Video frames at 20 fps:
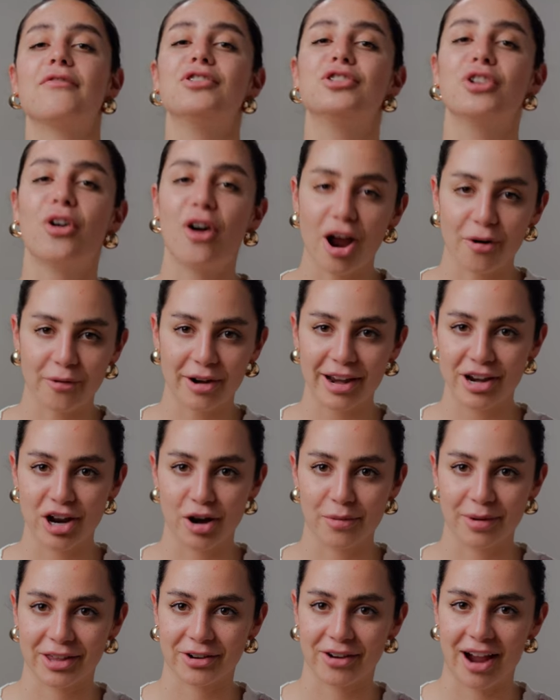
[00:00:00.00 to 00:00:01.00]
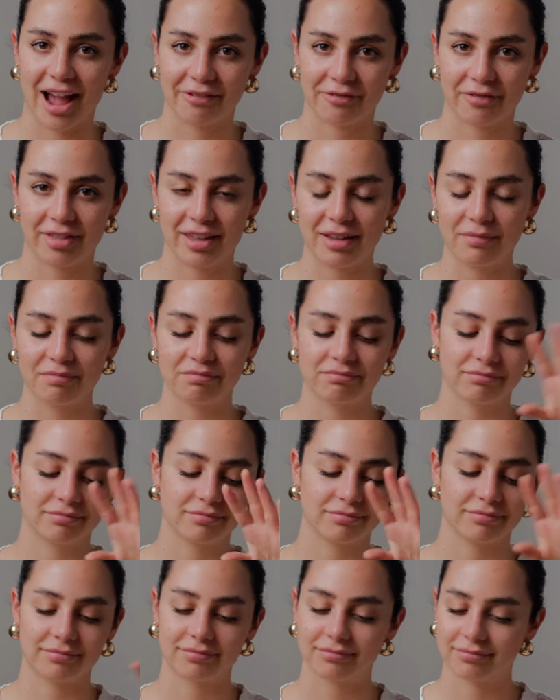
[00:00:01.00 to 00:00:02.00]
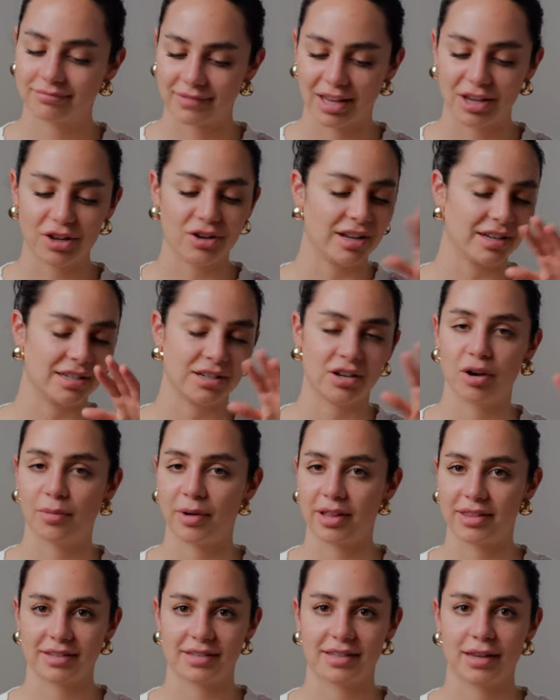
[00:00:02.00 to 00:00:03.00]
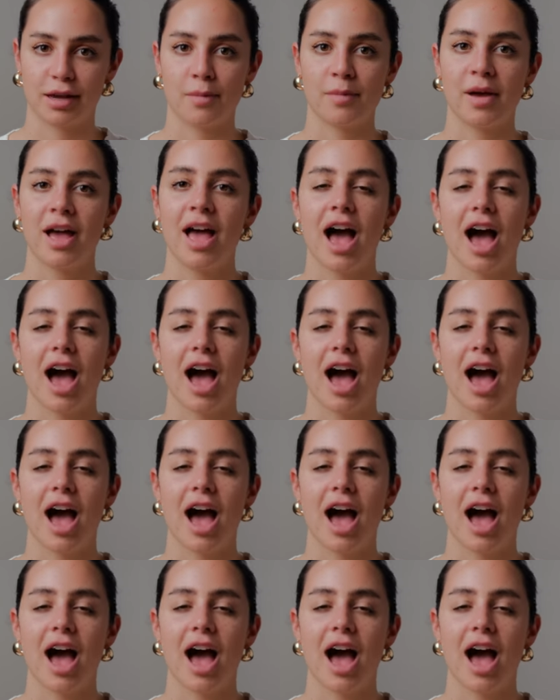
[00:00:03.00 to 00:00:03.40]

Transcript: If you don't already know about the craft theme, you need to know about this theme.